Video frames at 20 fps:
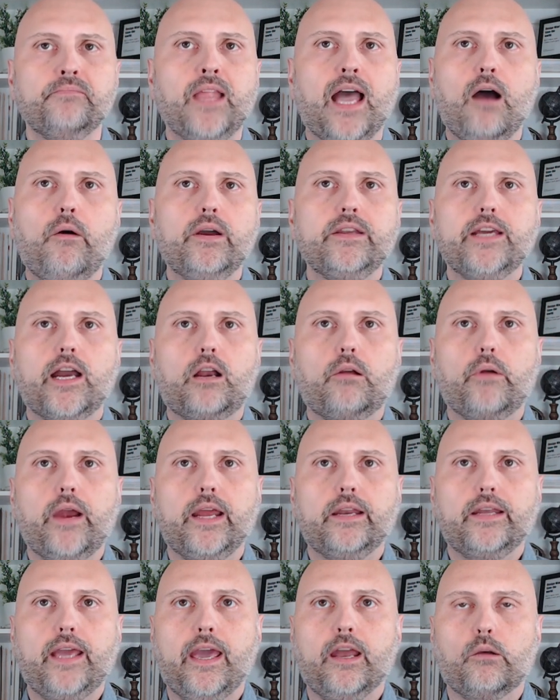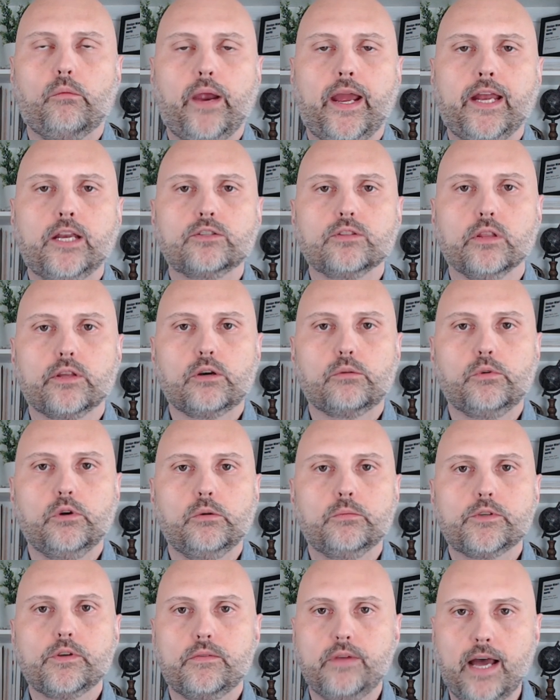how I decorate and arrange little
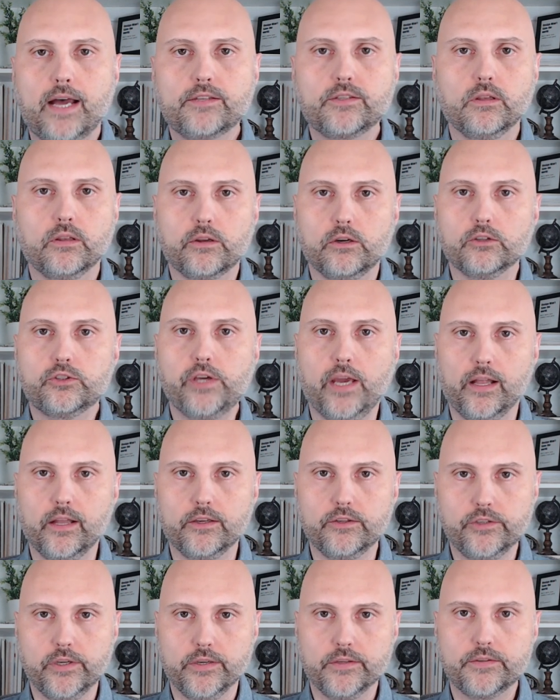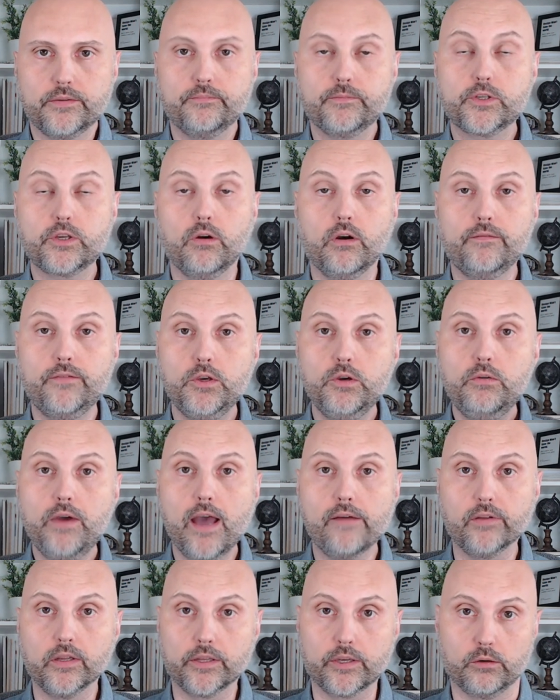rooms with not so little challenges. So if you
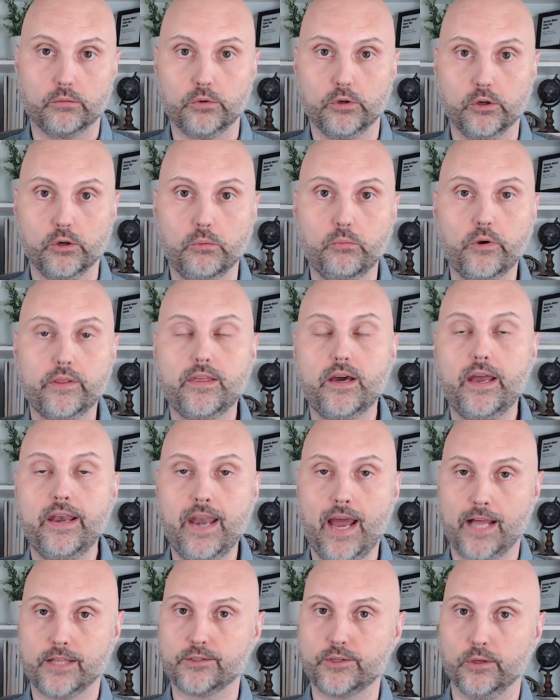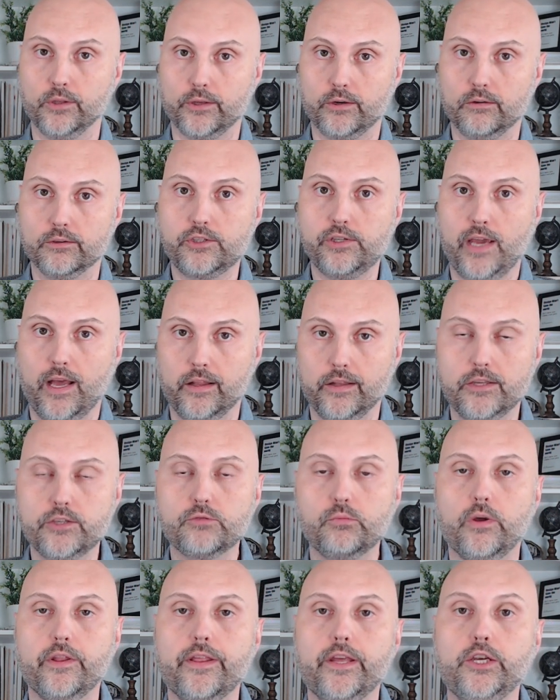have a little room with a not so little
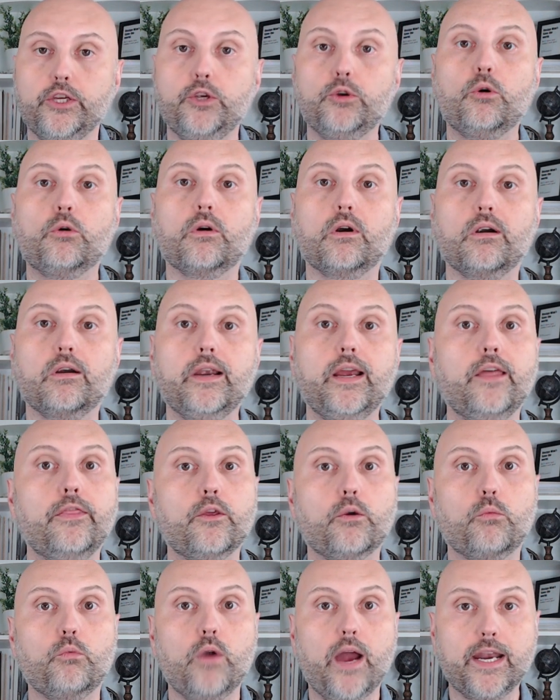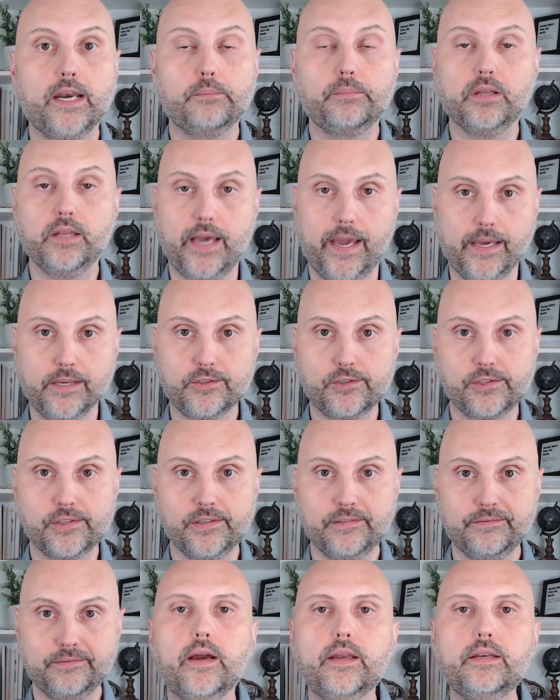challenge, well then you're in the right
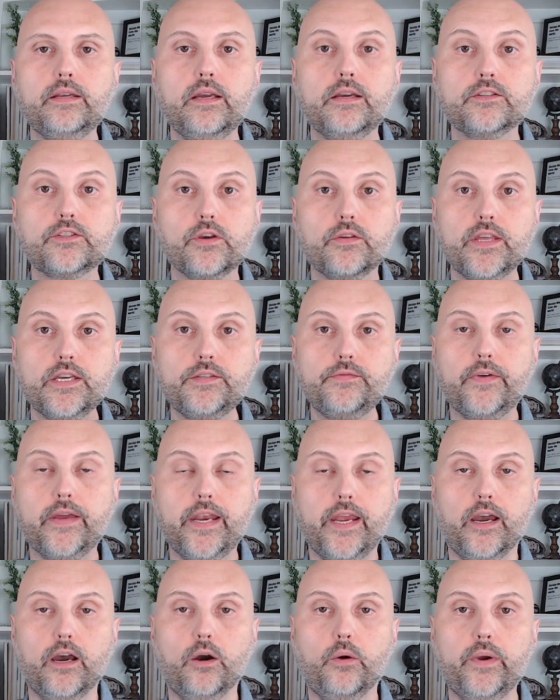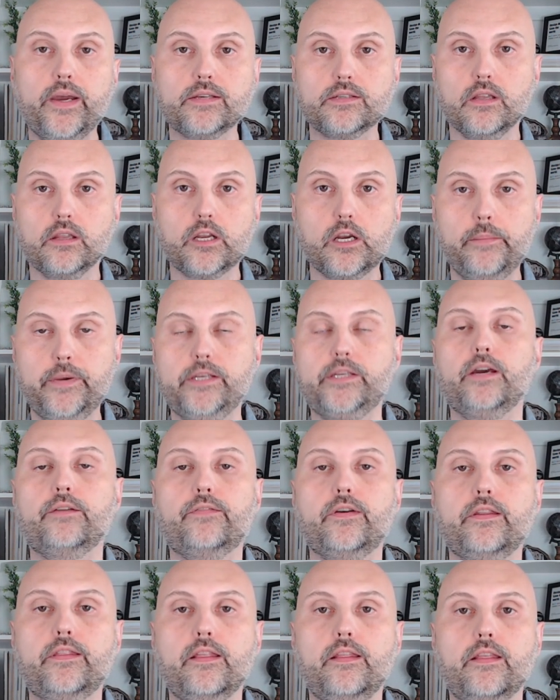place. So this video is a little bit
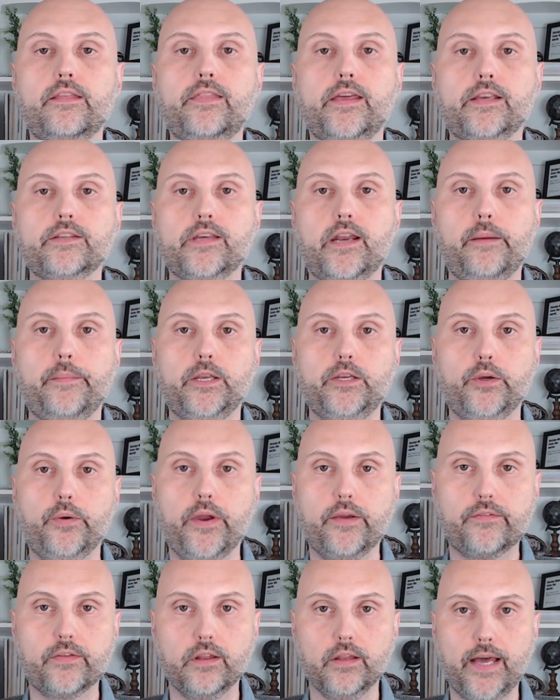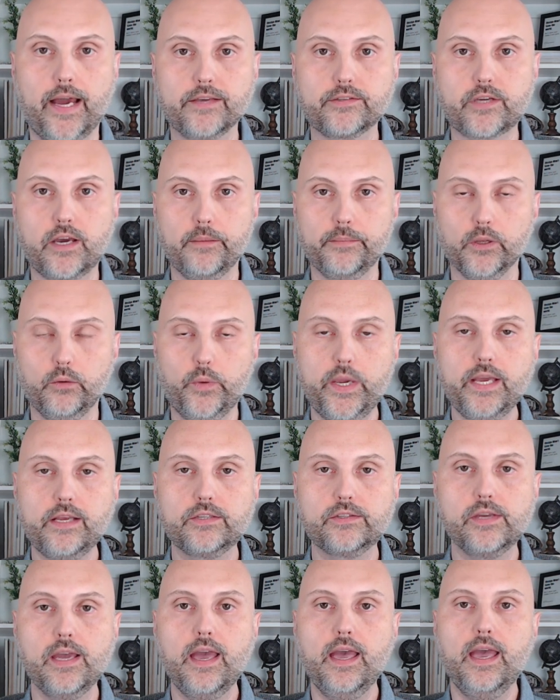different than the things that I've been doing for the last couple of
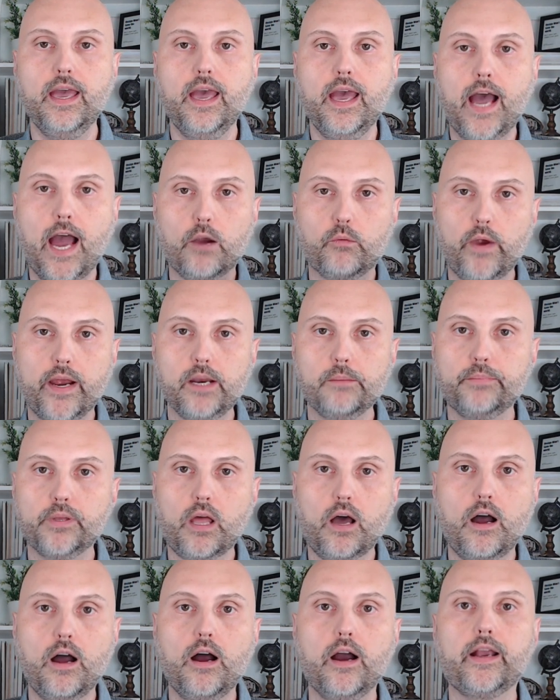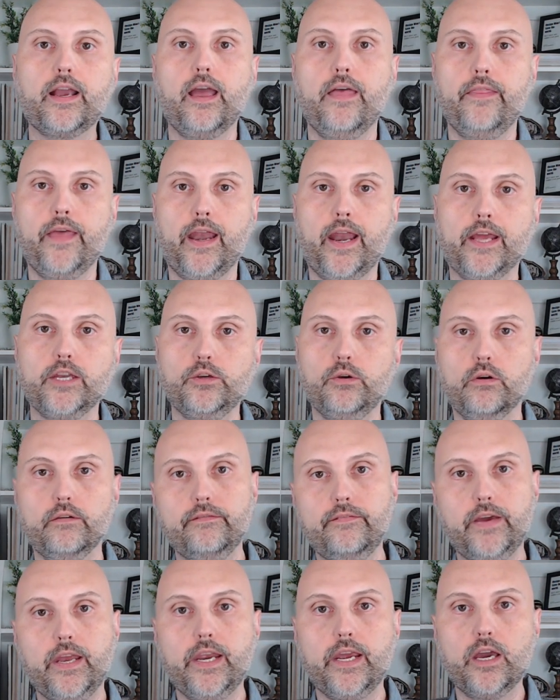weeks. I write a blog and then I do a
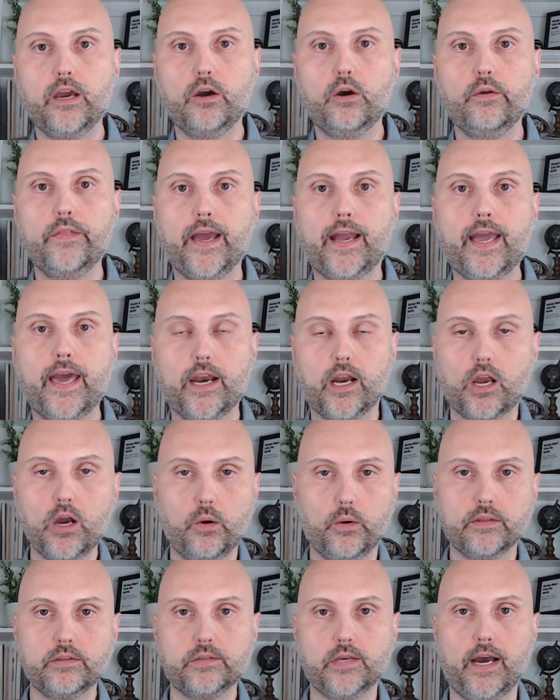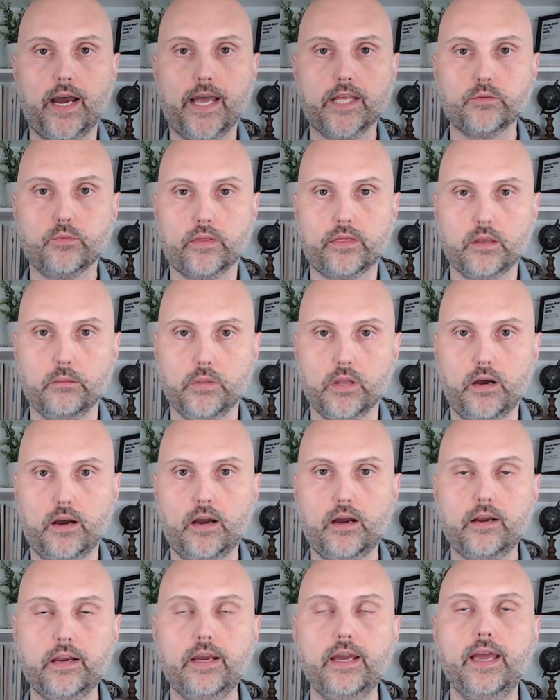video that kind of coincides with the
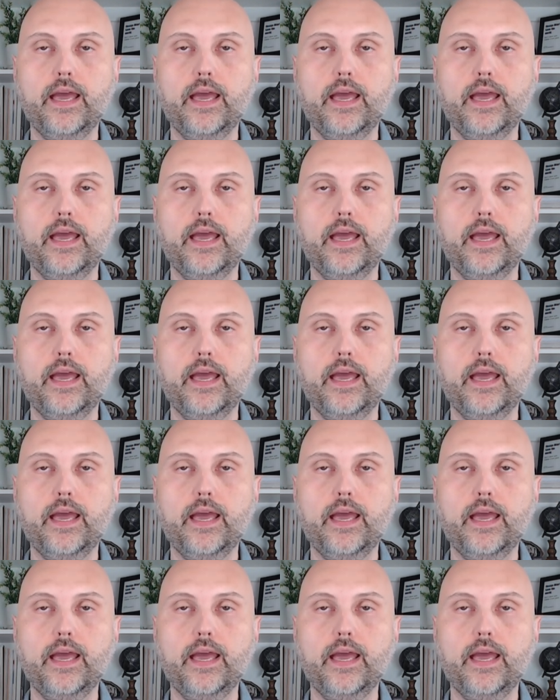blog.